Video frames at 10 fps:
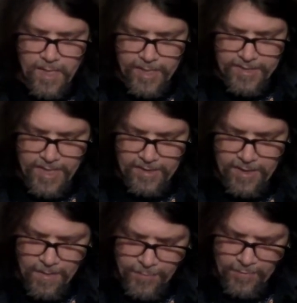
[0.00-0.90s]
He's got the
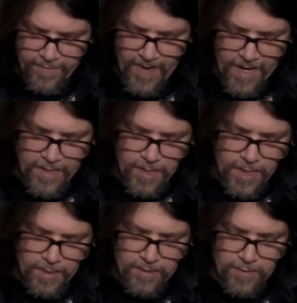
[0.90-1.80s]
upper thigh
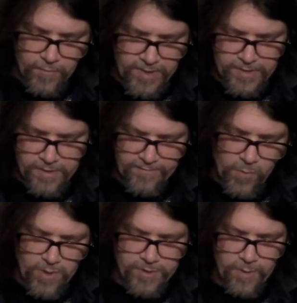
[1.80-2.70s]
cut. The wrists, of
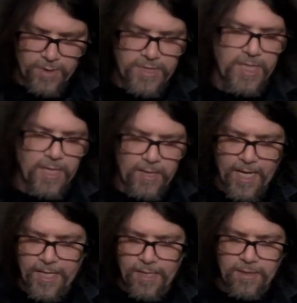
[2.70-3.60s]
course, are articulated.